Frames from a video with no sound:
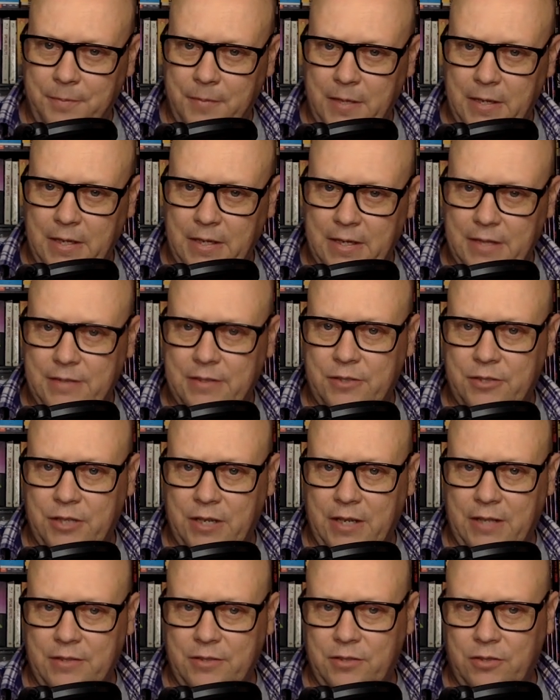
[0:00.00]
He gets a
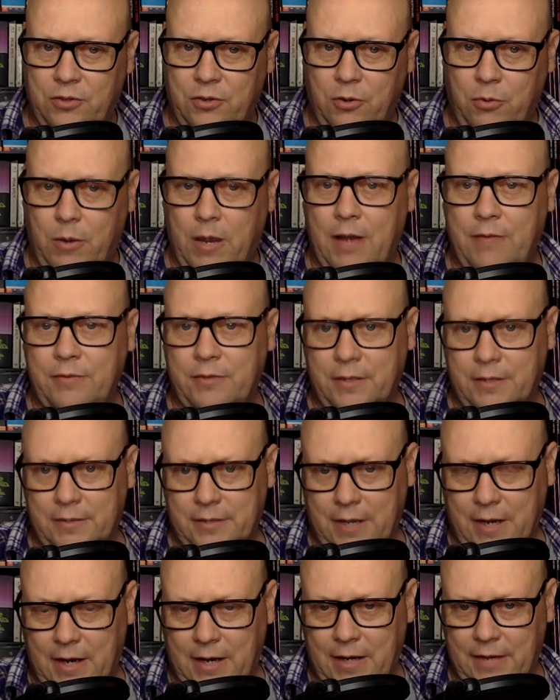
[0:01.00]
chance to go after
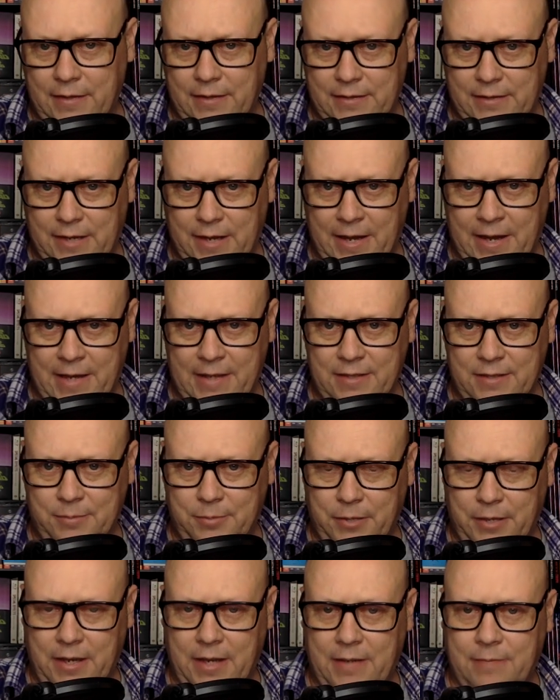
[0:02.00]
this guy, and this guy is
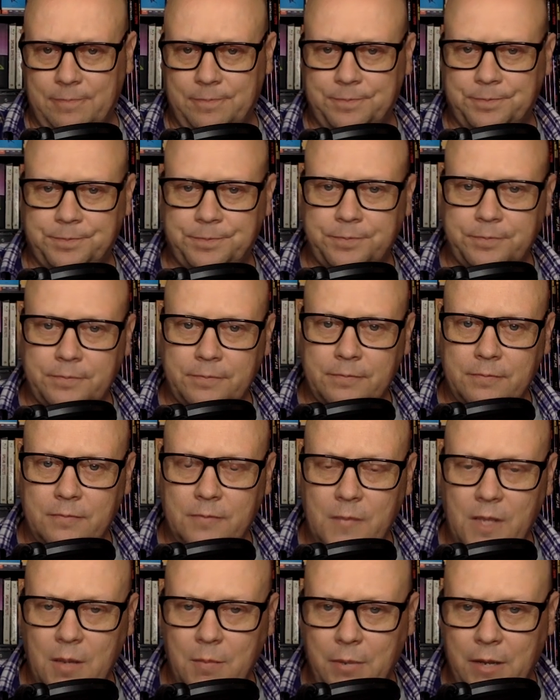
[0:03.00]
played
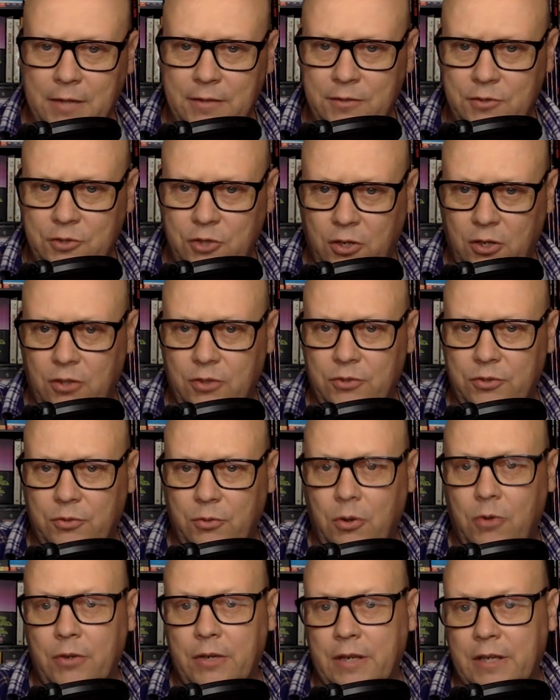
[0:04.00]
by Charles
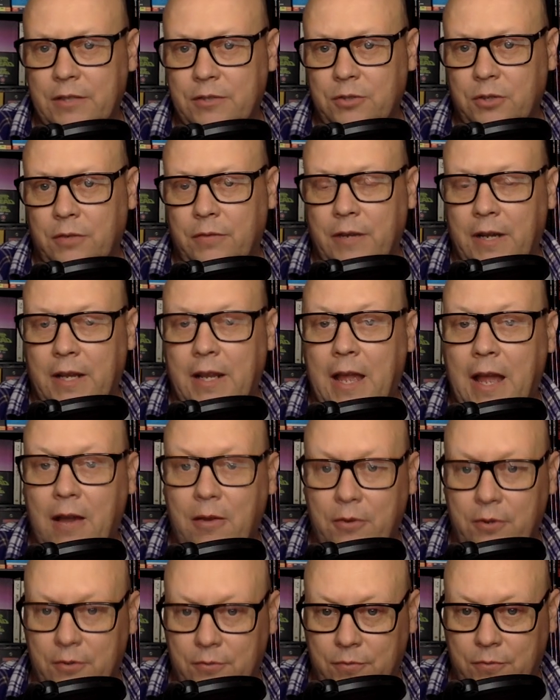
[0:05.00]
Grodin. He's sort of an
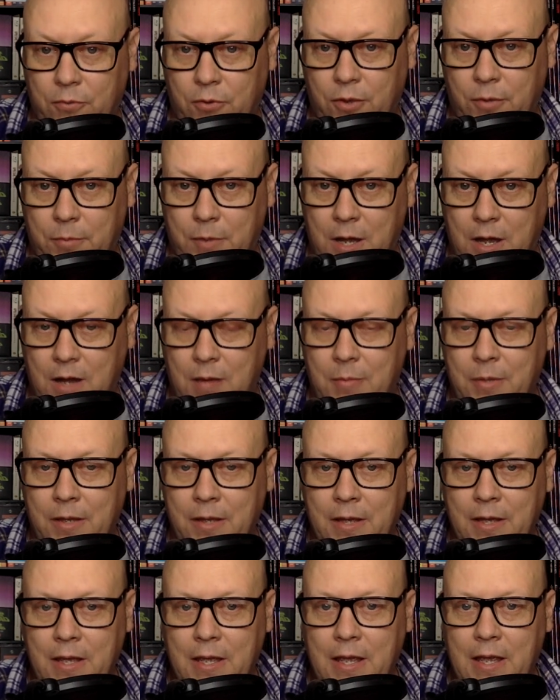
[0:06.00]
accountant for the mob
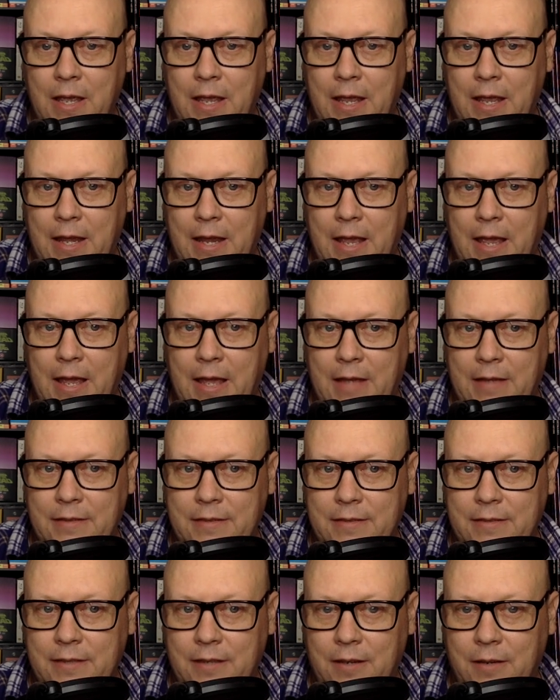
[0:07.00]
and
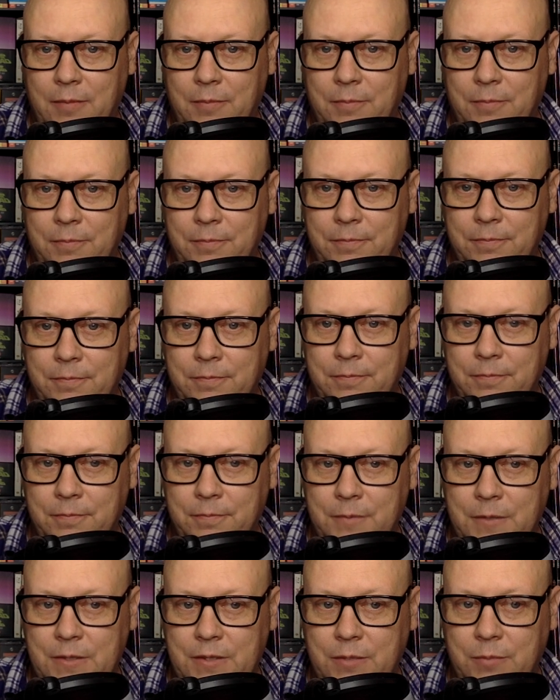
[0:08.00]
has
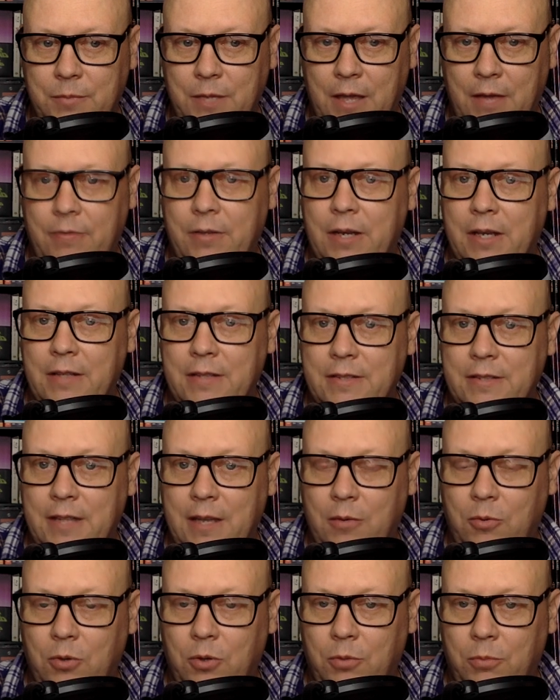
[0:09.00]
some evidence
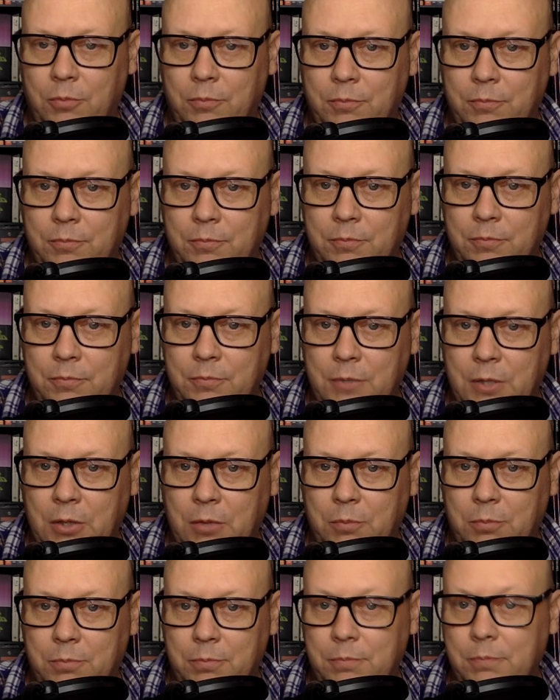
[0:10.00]
that will, you
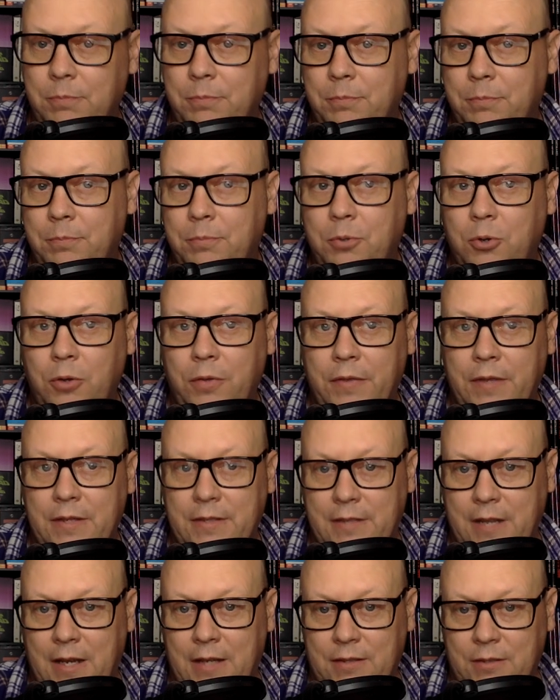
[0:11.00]
know, put
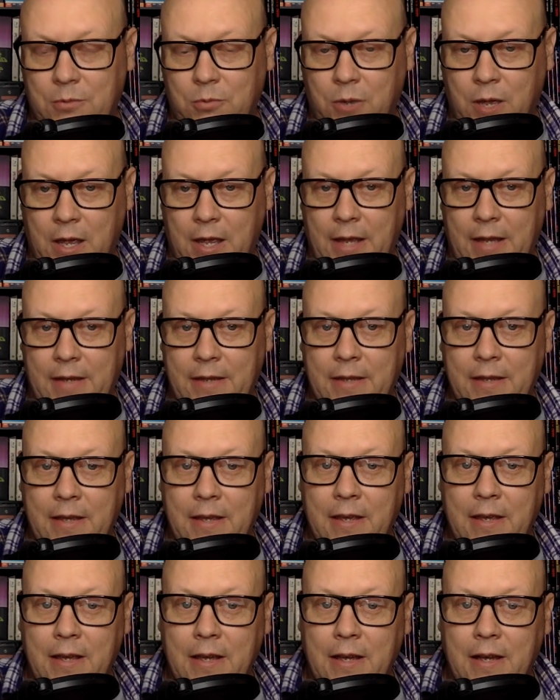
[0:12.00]
these guys away.
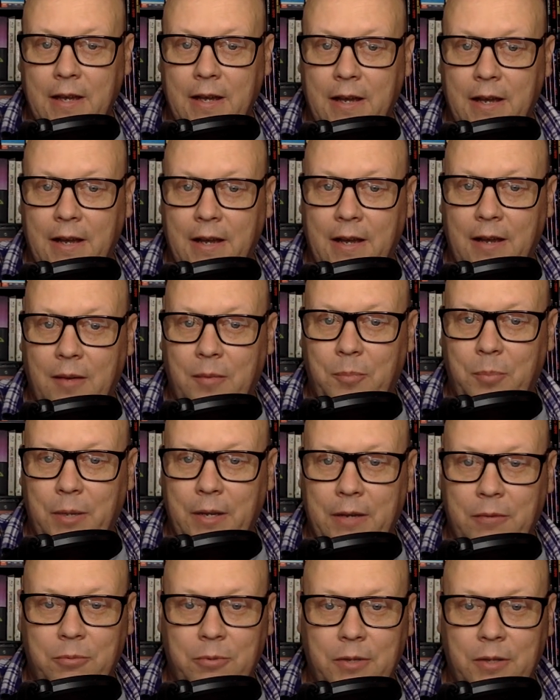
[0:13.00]

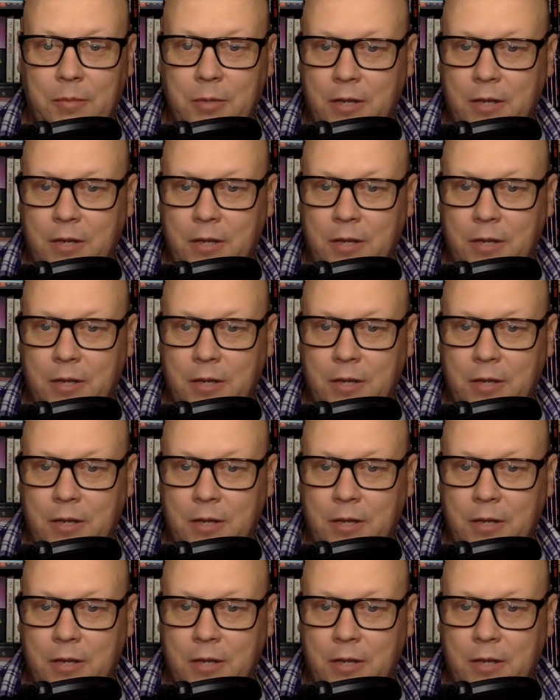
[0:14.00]
But it really